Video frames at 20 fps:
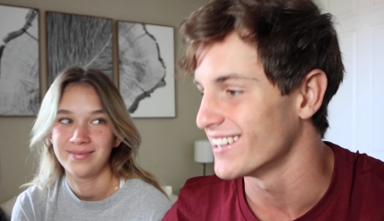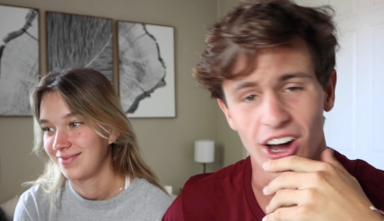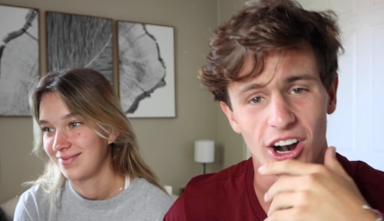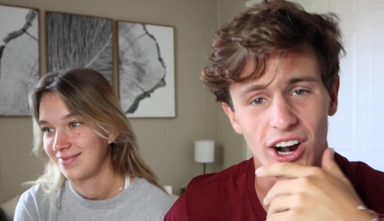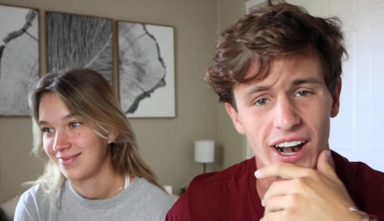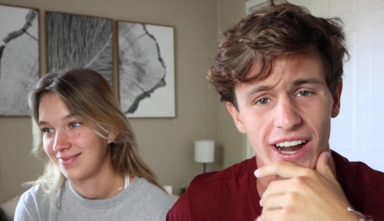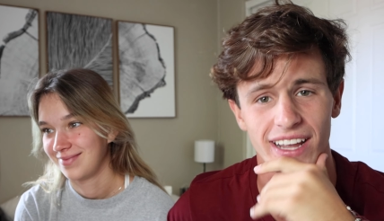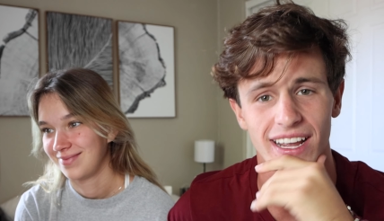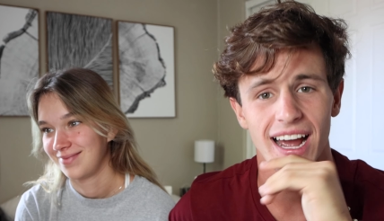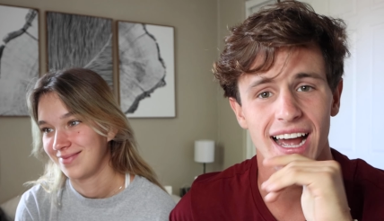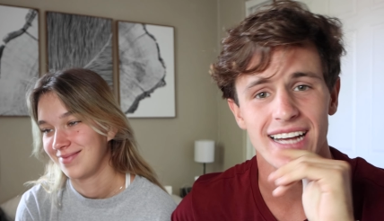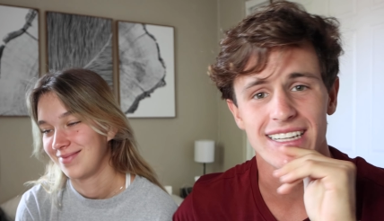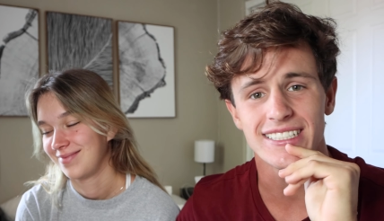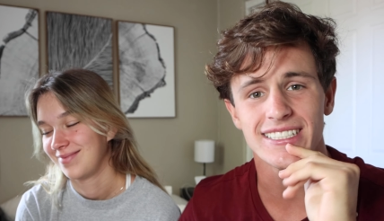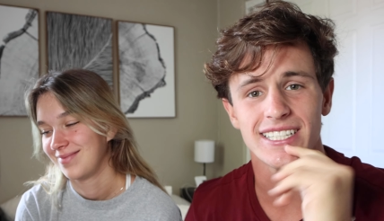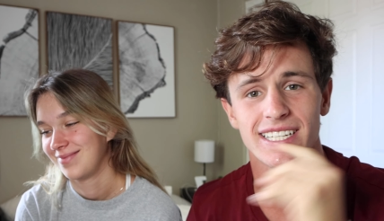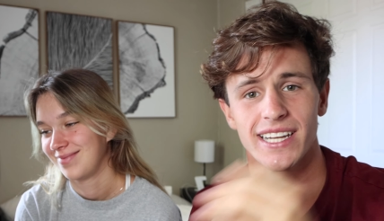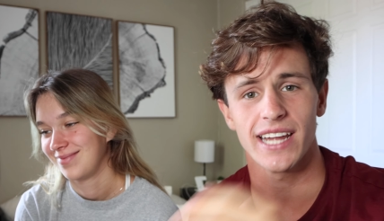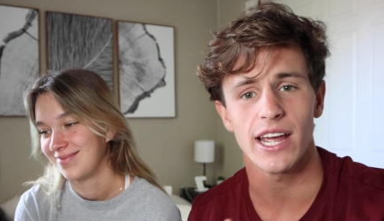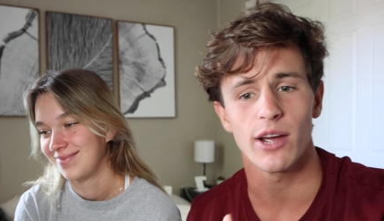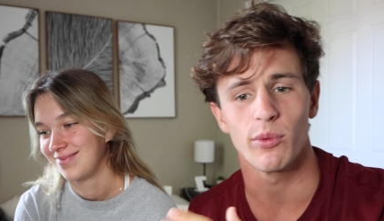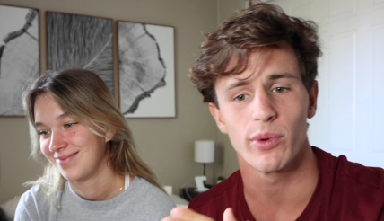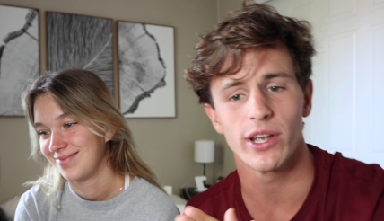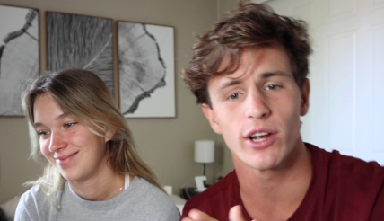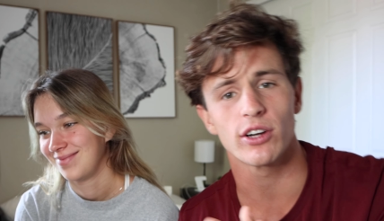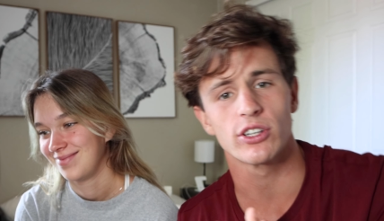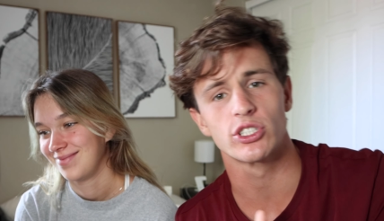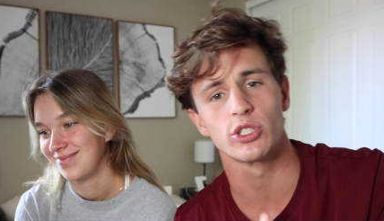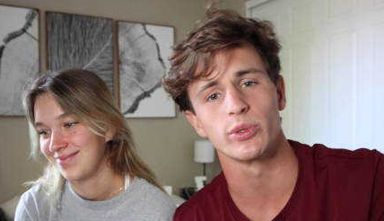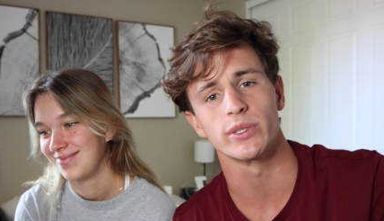Speaker 1: All right, guys, today we
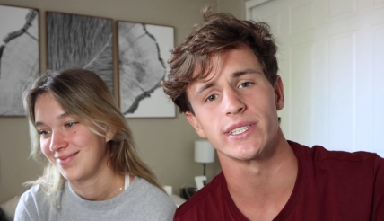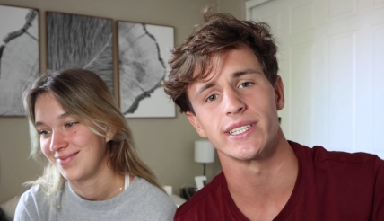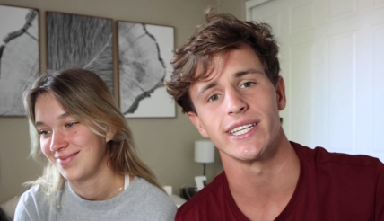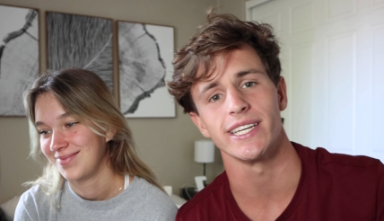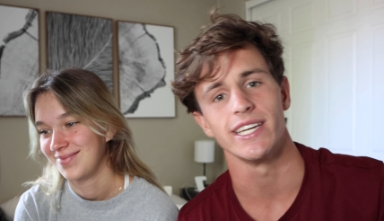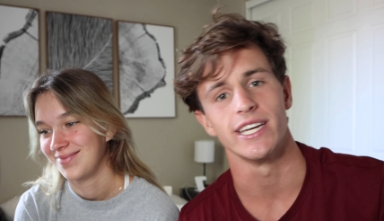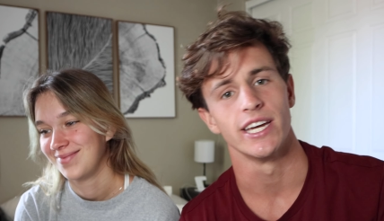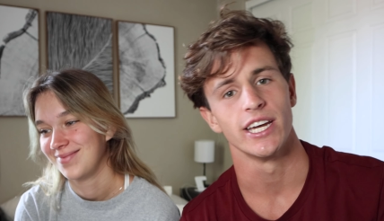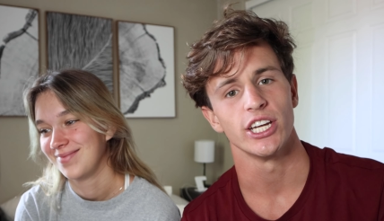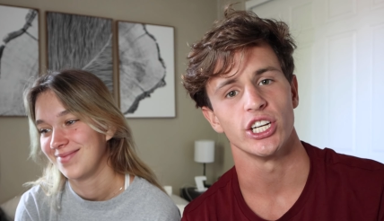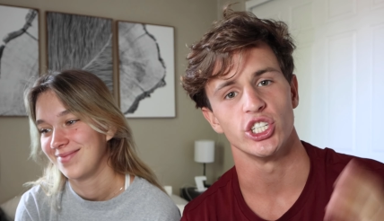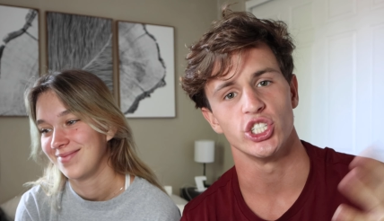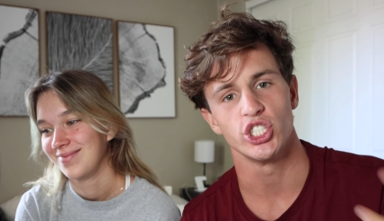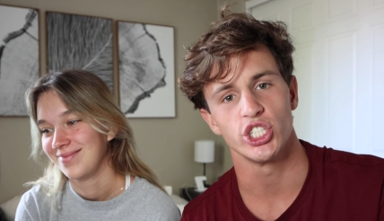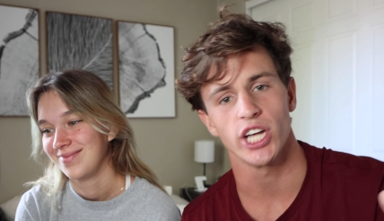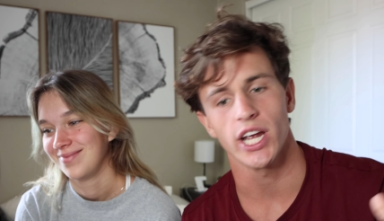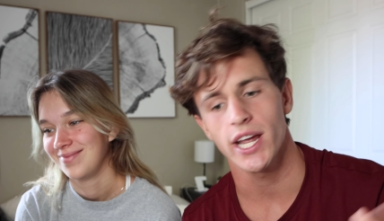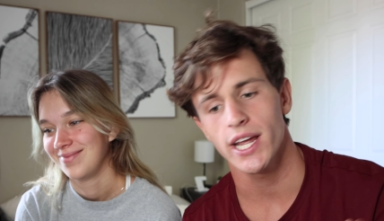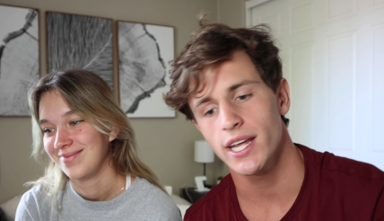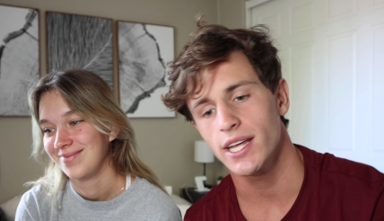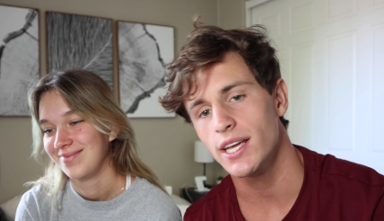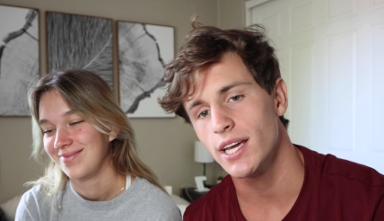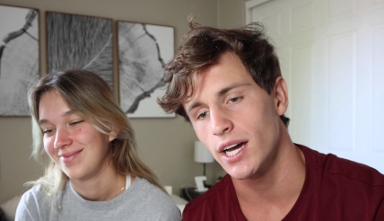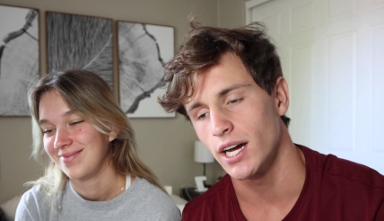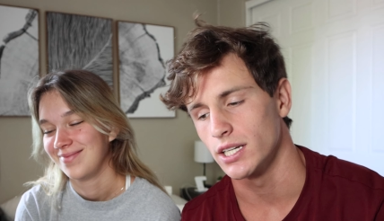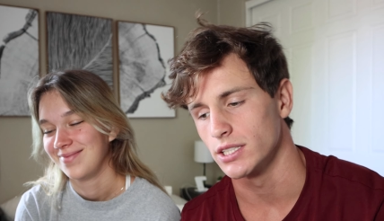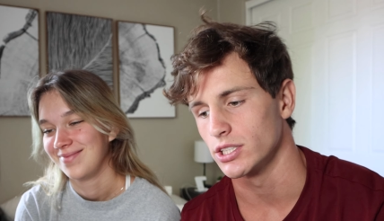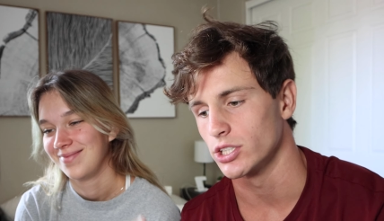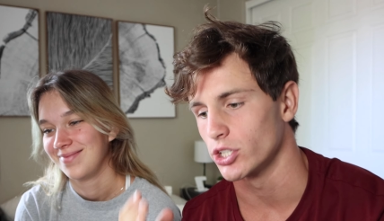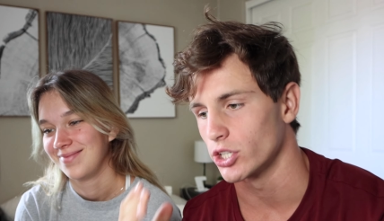are doing the Jay
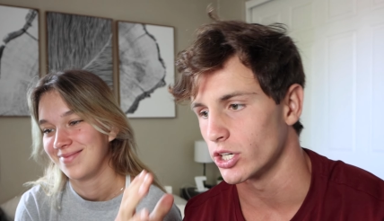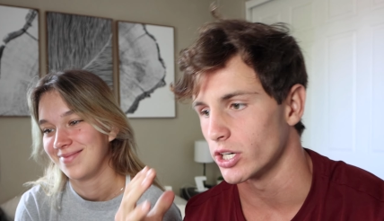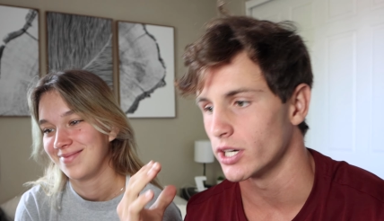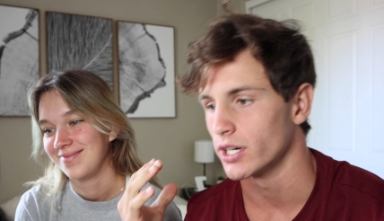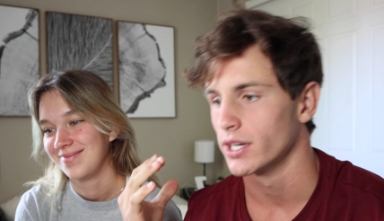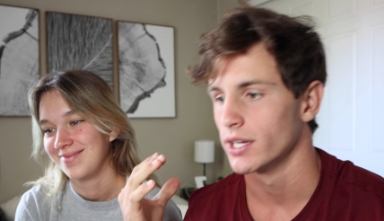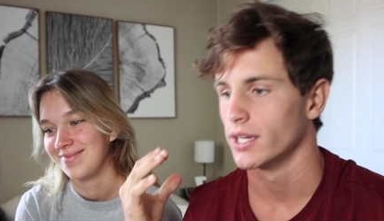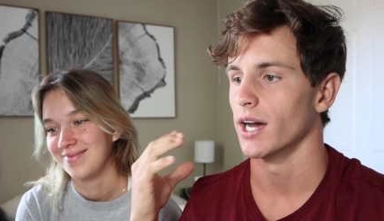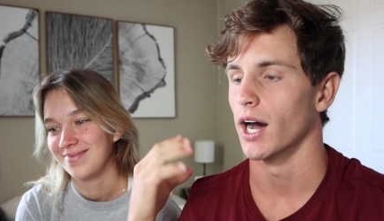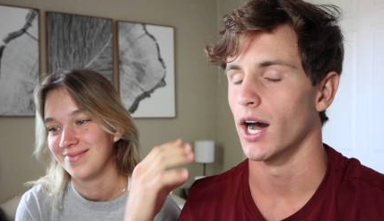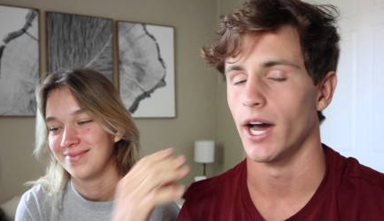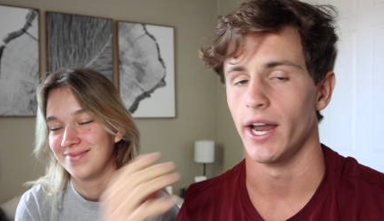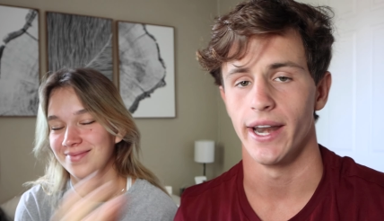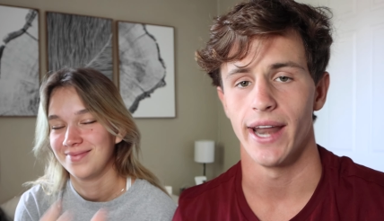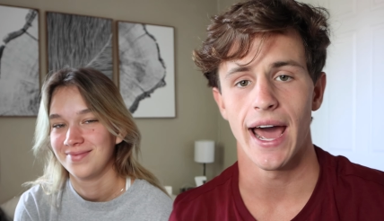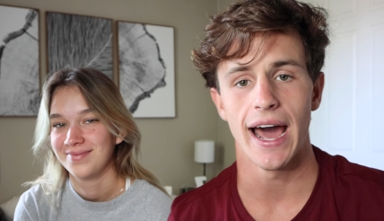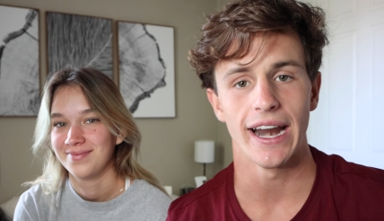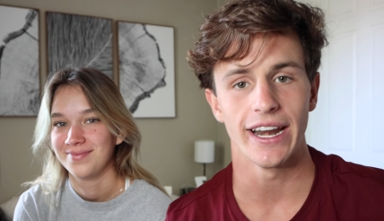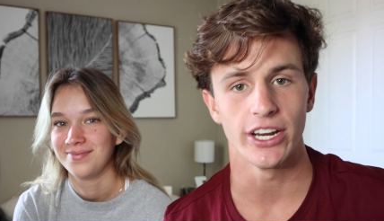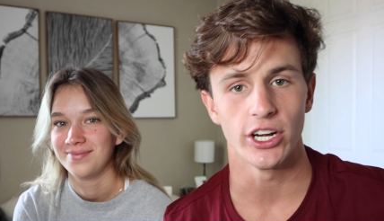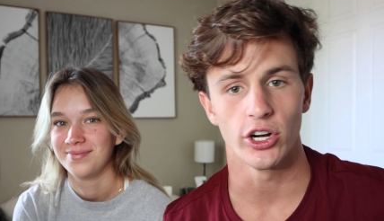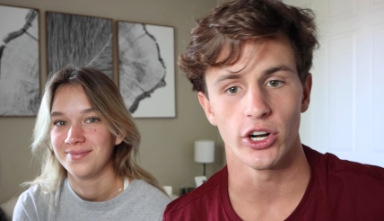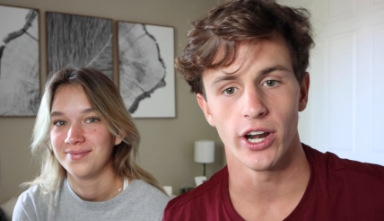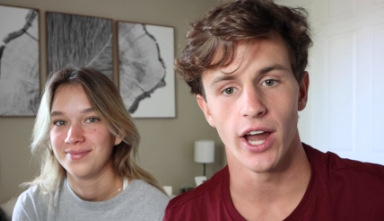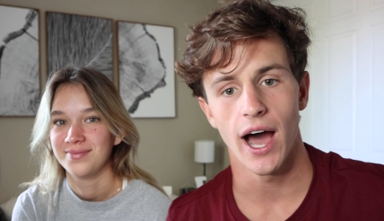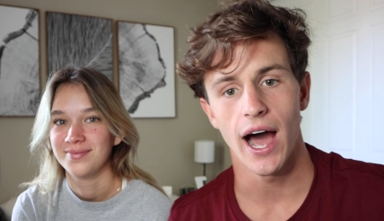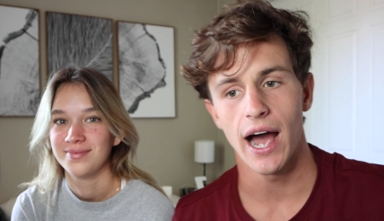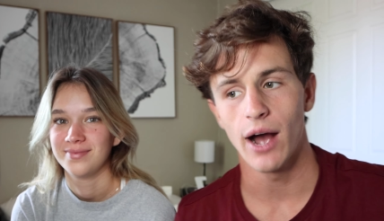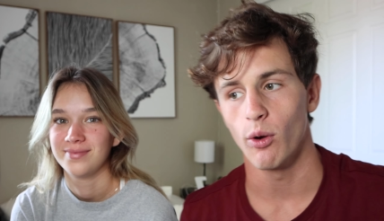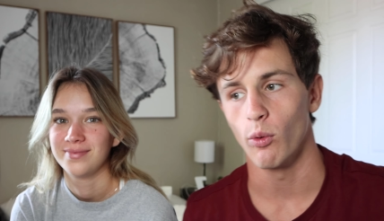Cutler uh, Natty or
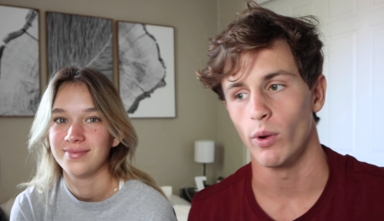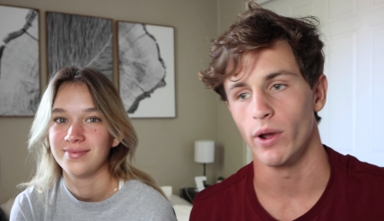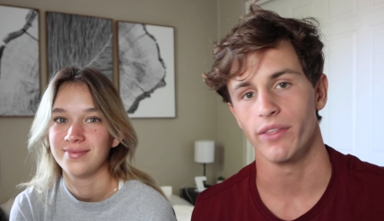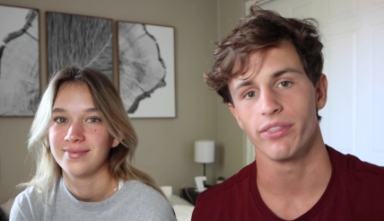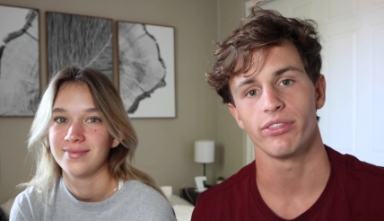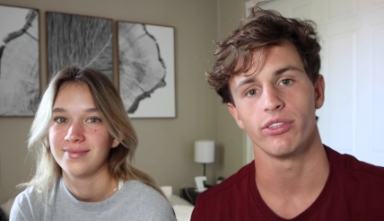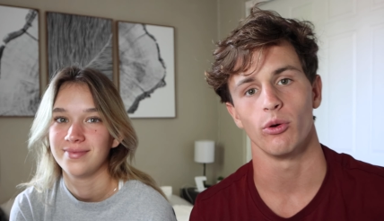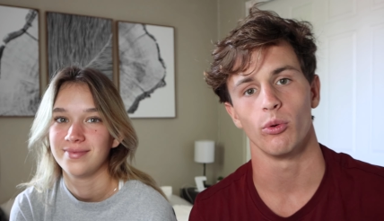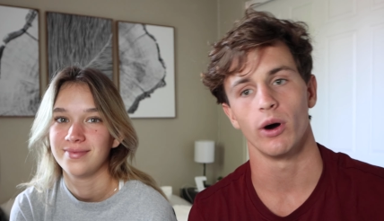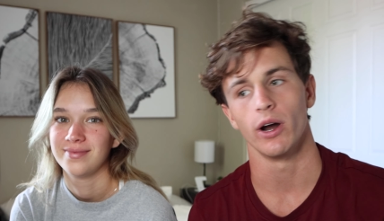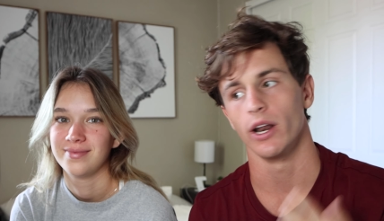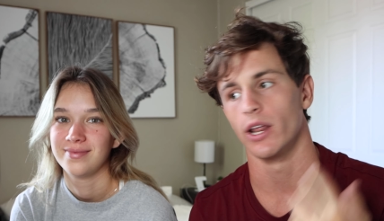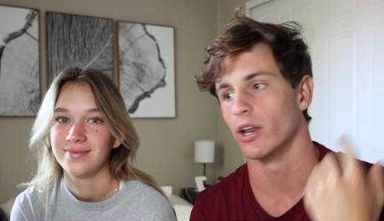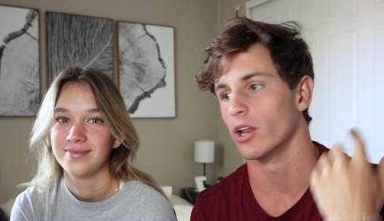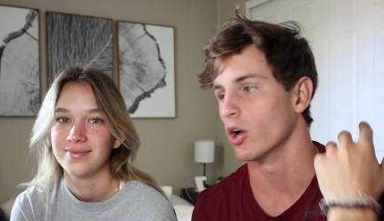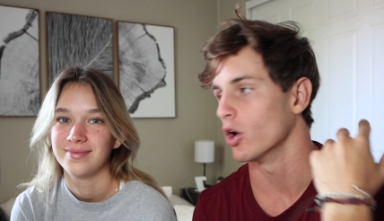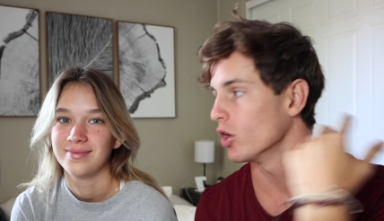Not with the one and